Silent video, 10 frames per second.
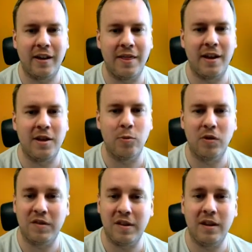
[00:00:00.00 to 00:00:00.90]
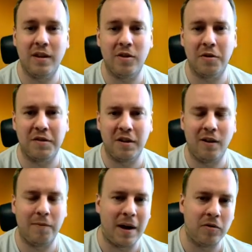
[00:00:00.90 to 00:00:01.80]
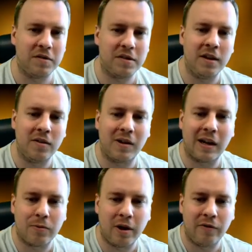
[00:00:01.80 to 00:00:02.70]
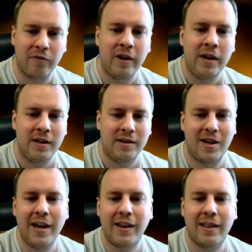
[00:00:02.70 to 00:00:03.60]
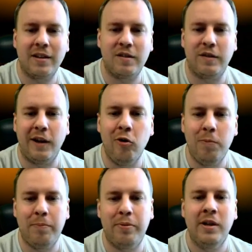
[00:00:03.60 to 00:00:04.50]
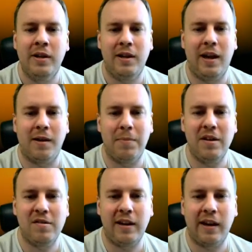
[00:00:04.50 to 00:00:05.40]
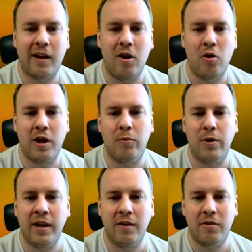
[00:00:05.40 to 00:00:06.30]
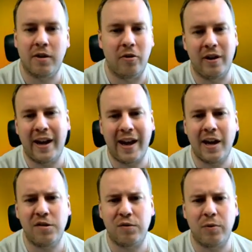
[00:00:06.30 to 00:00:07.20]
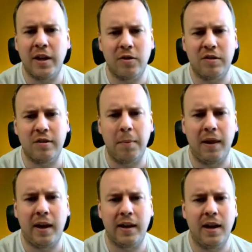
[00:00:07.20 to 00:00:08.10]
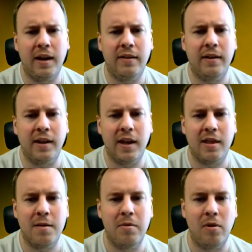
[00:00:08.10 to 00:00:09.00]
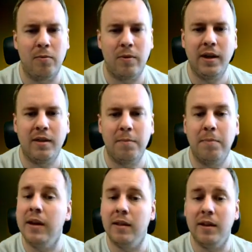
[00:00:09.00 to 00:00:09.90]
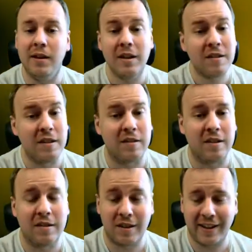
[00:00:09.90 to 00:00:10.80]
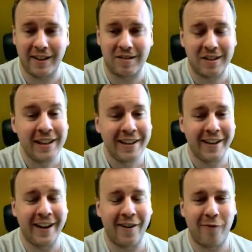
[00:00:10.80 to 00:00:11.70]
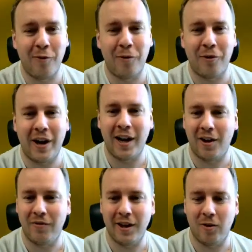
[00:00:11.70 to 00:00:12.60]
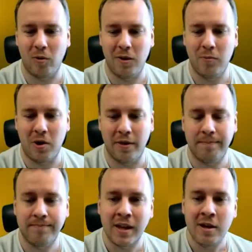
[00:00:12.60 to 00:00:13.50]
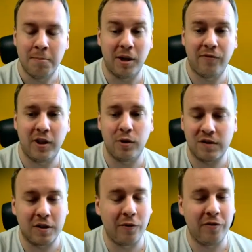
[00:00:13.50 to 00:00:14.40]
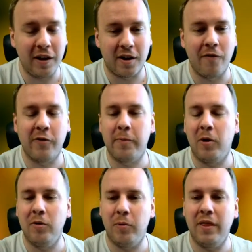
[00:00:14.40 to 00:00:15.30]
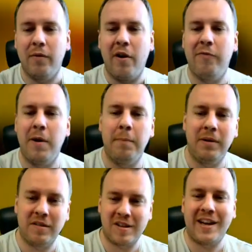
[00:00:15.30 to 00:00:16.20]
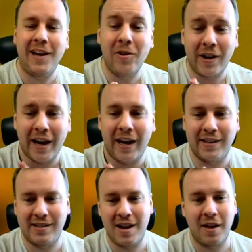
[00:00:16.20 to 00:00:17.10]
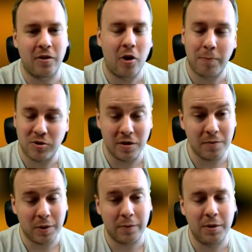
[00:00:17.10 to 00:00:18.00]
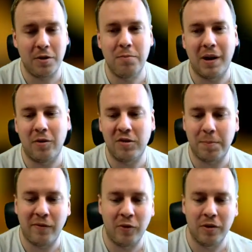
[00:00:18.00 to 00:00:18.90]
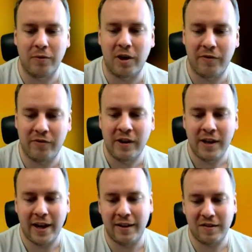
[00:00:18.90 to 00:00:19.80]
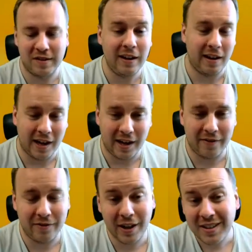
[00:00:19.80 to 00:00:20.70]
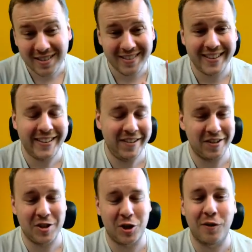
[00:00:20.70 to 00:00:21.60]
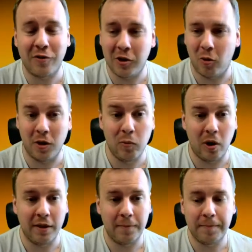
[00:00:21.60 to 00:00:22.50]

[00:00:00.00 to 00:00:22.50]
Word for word: And then you will see yourself bounce into that rough, take that slope, like basically like a hockey rink or like ice rink or something like that, and get the ball right at pin, in this instance at least uh, for lovely hole-in-one. But for those that don't feel comfortable with the rough bump, let's take a look at another option where we do bounce before the rough and still have a decent chance for an hole-in-one.